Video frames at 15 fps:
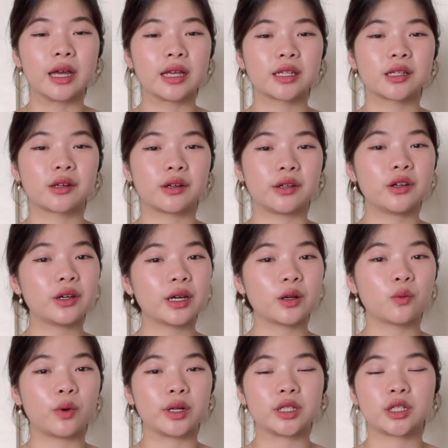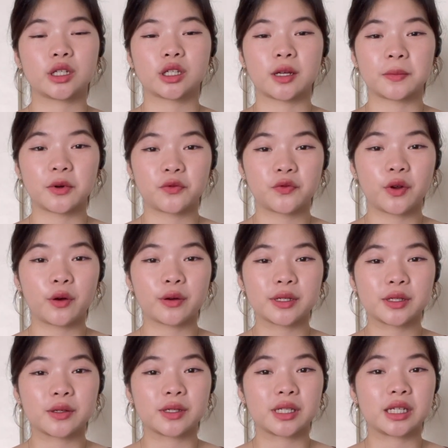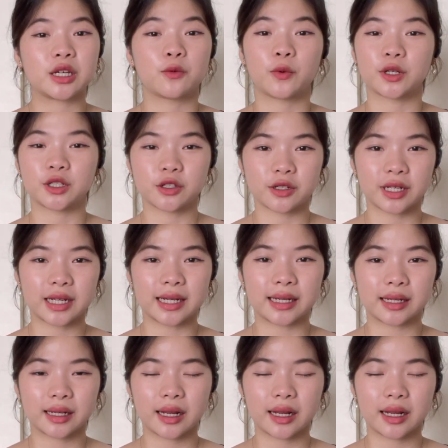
so you can watch some of those to see what you need.